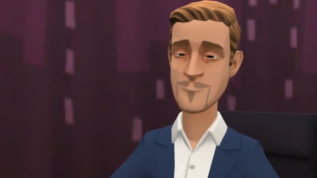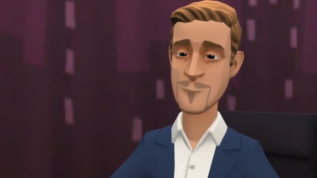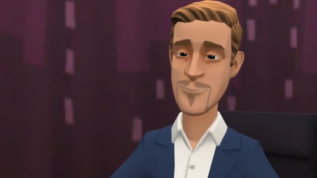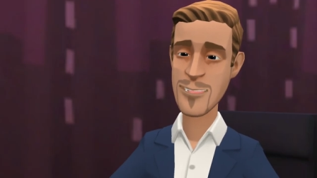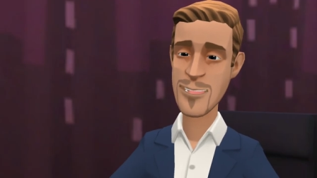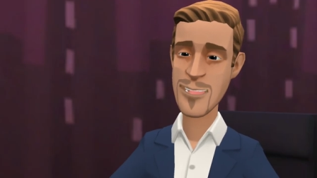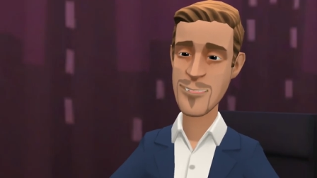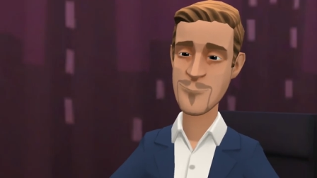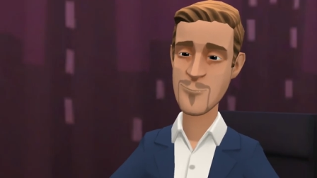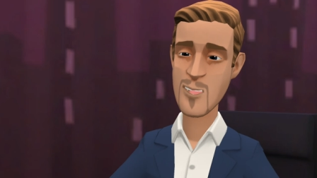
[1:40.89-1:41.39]

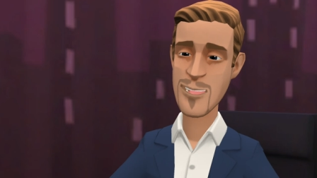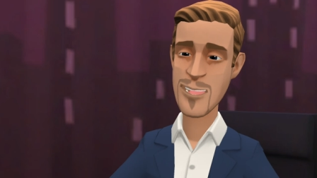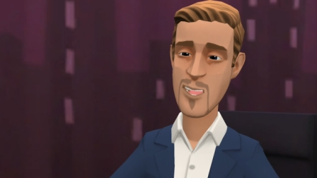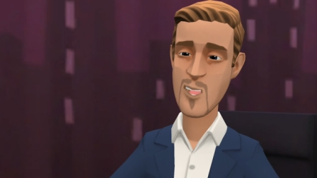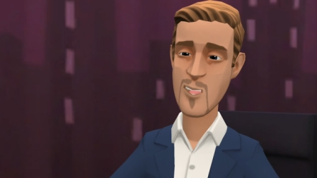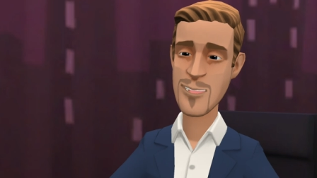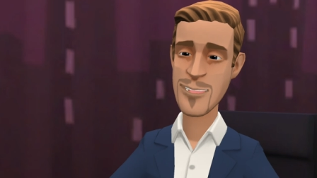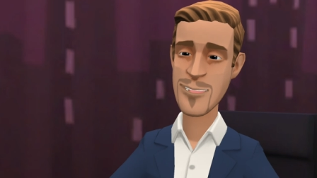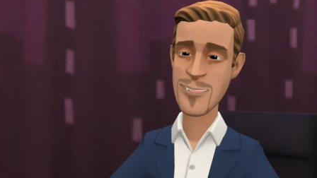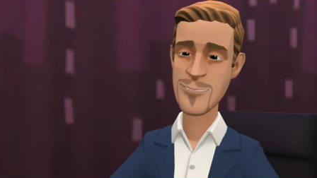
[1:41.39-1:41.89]
Please put
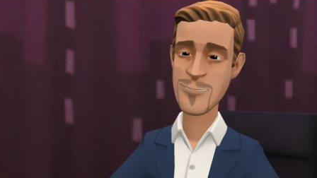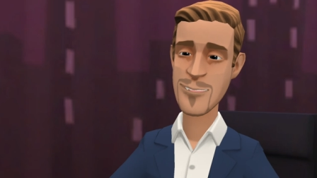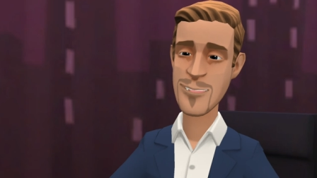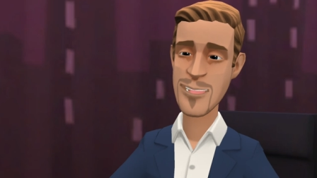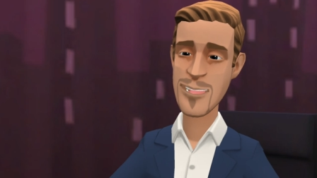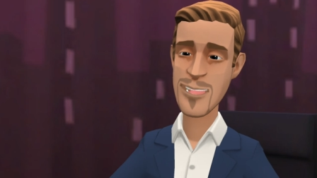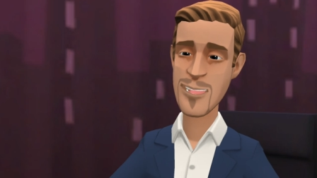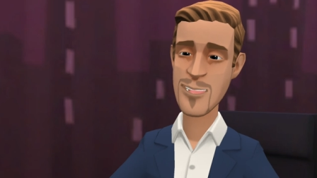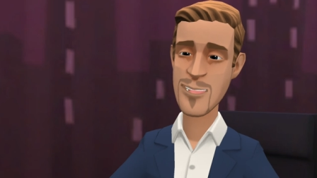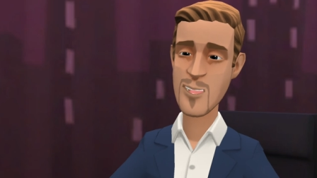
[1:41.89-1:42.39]
your hands
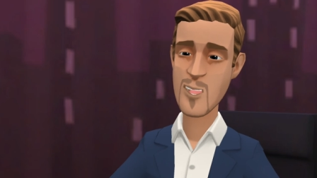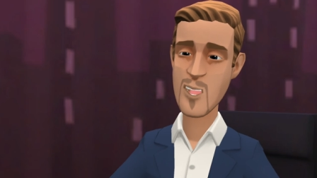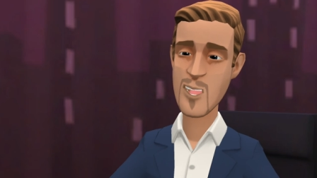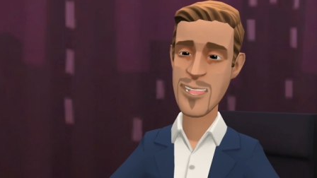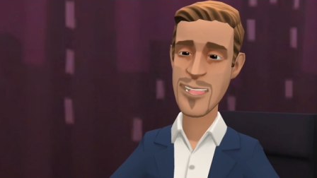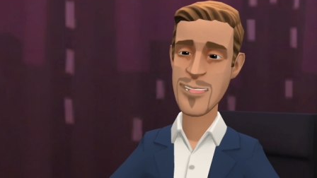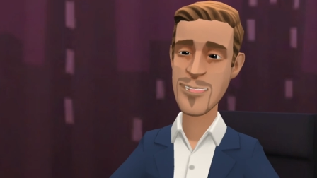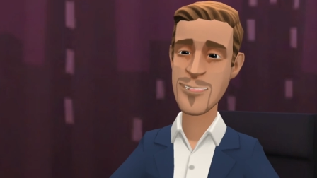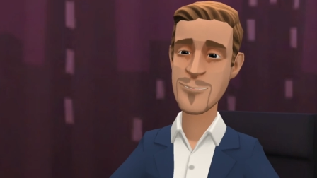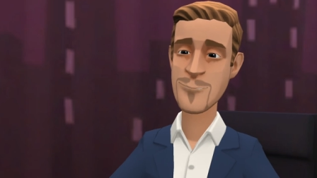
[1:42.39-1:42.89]
together to
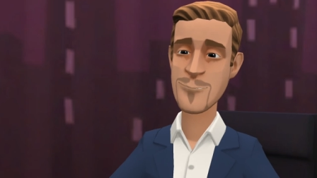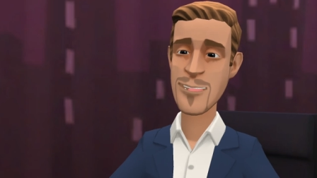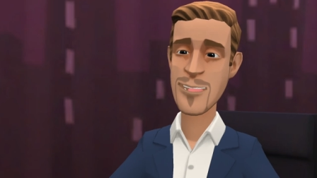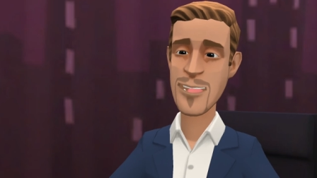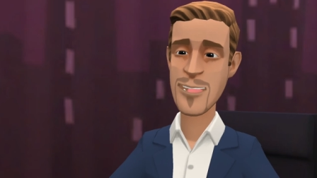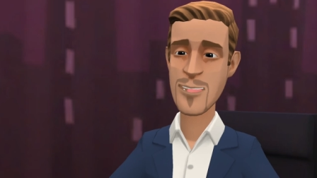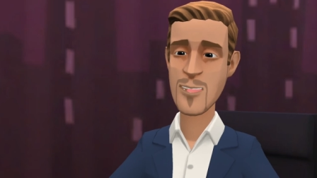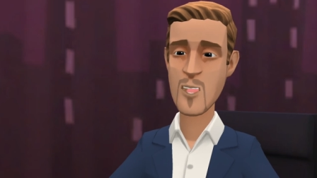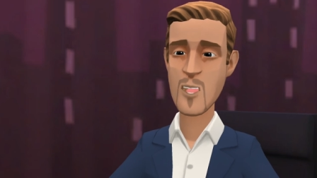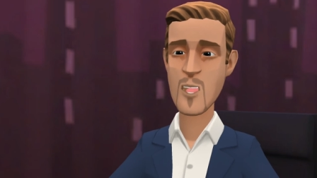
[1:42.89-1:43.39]
welcome
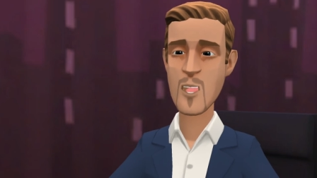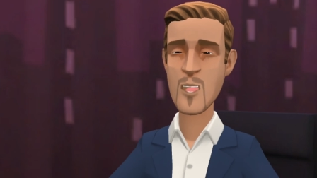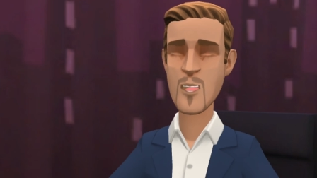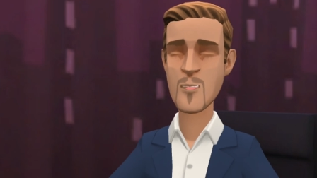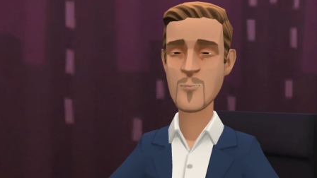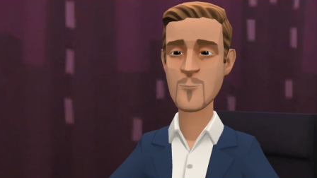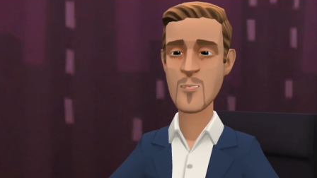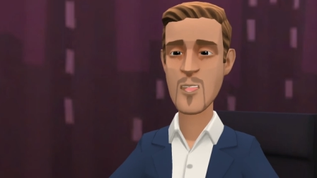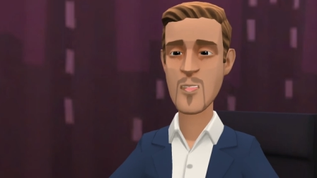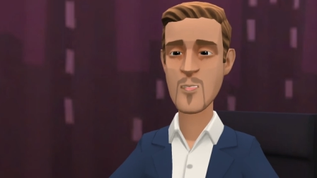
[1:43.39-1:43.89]
Mr.
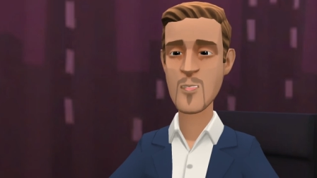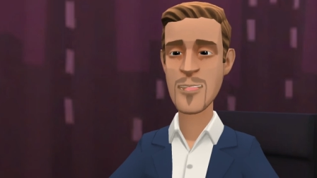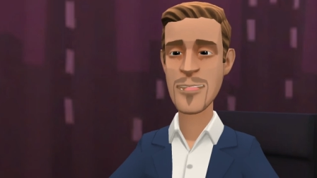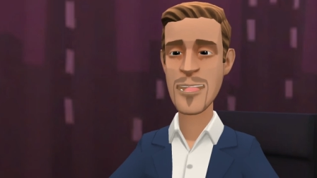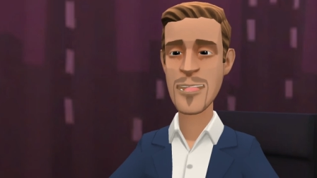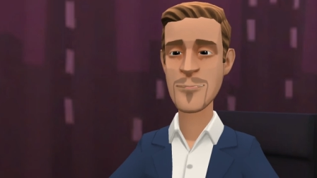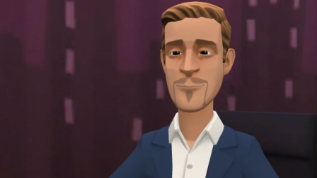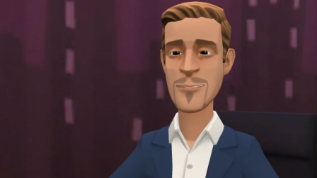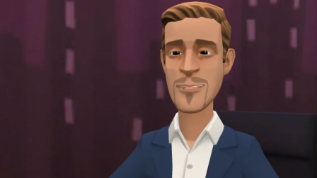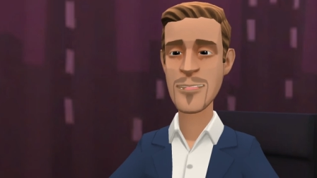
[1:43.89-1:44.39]
Want More
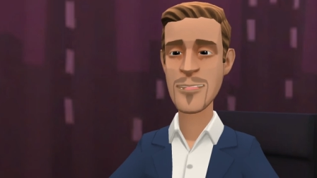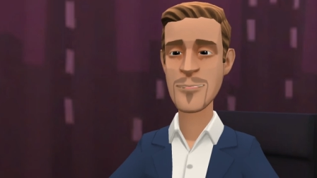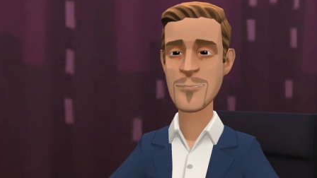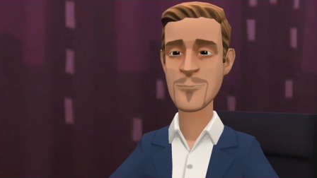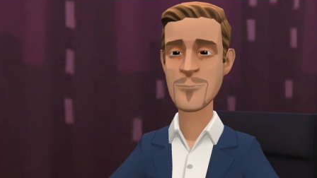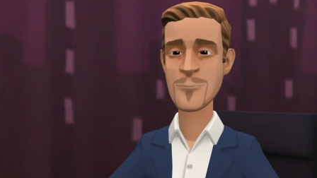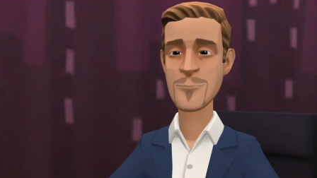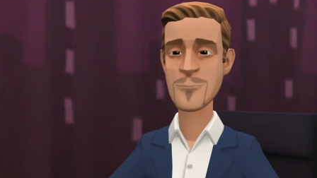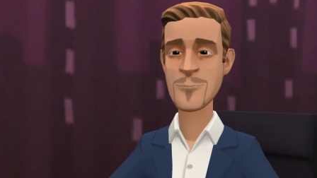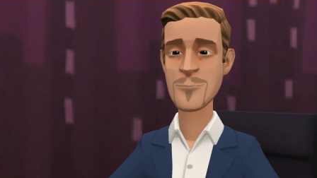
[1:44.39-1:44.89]
Greedy Man.